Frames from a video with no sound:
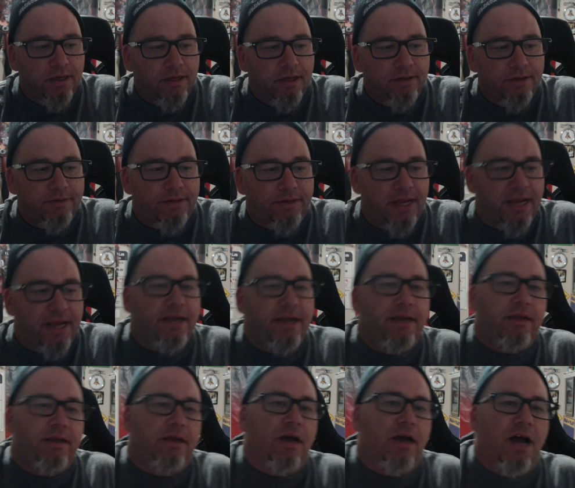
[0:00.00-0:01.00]

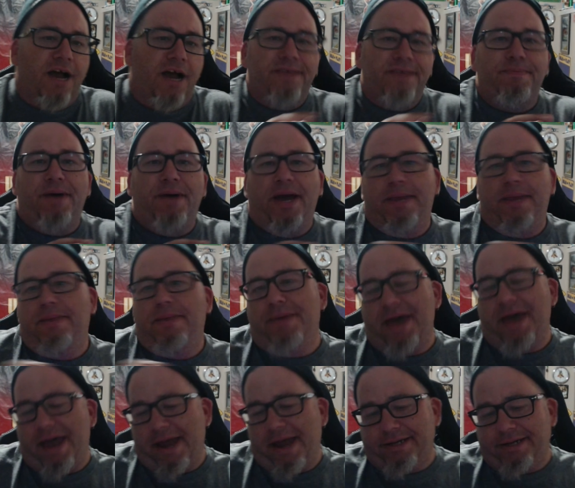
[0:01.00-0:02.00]
They occupied the
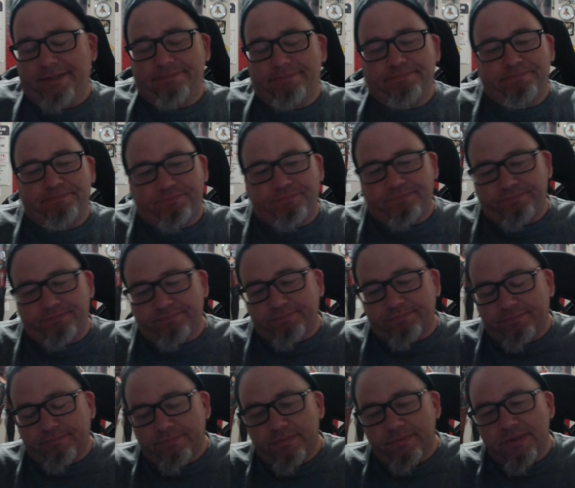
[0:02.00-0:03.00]
back,
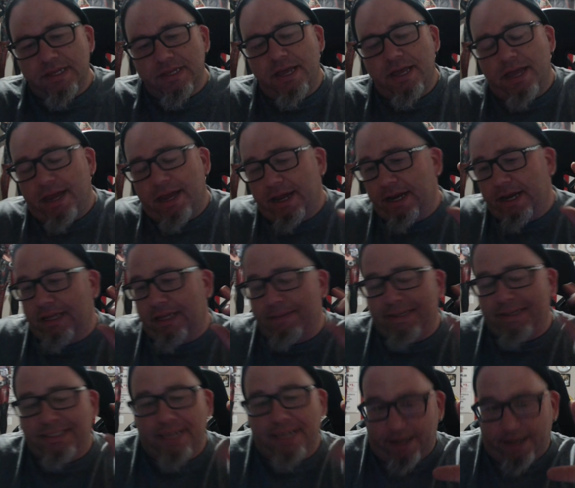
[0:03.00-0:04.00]
and let me
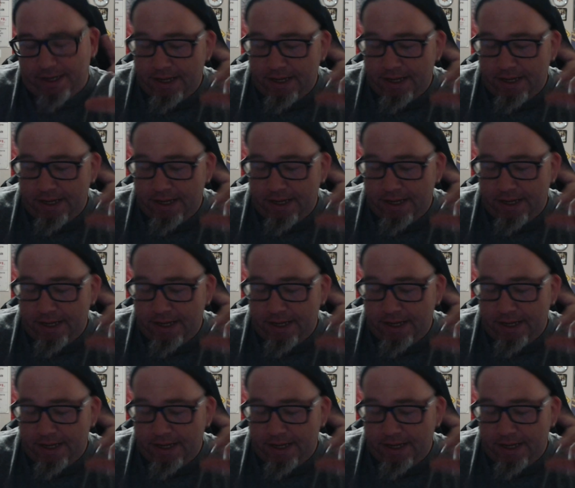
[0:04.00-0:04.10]
tell you,